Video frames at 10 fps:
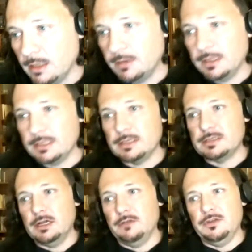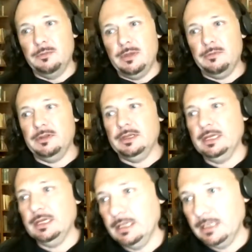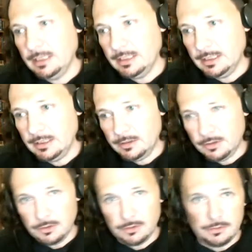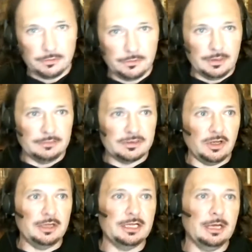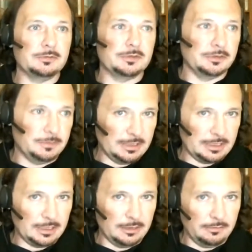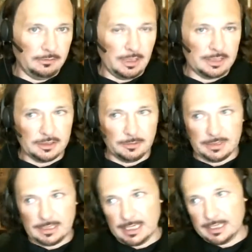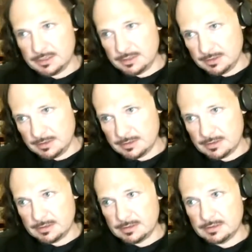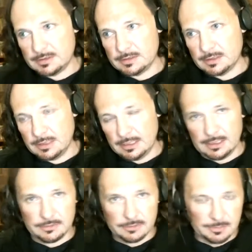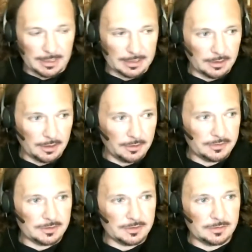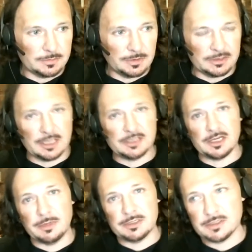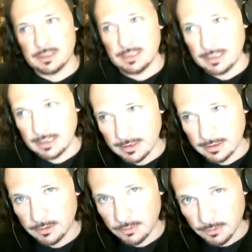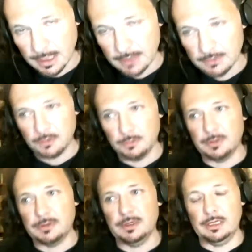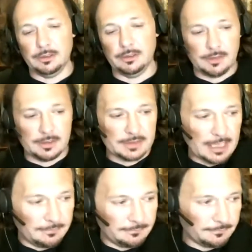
think to yourself, they remember the EU, they've signed up to particular rights and obligations, and they need to respect those. But there's only so much the EU can do. But the EU does have